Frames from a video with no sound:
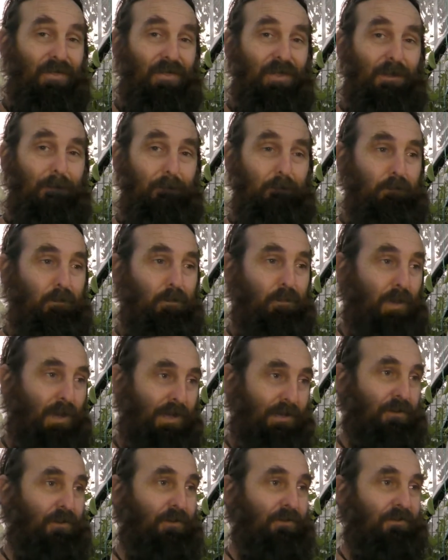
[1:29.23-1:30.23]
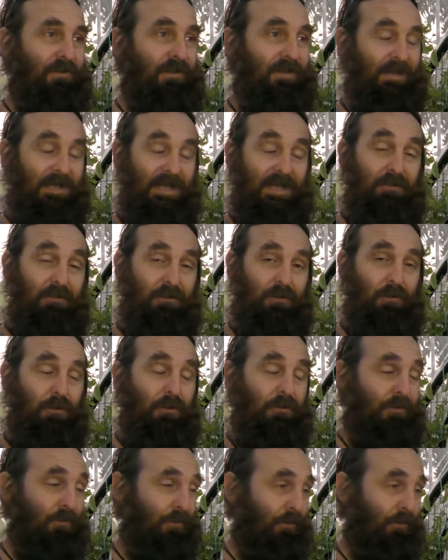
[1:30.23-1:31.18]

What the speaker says: that my content is good.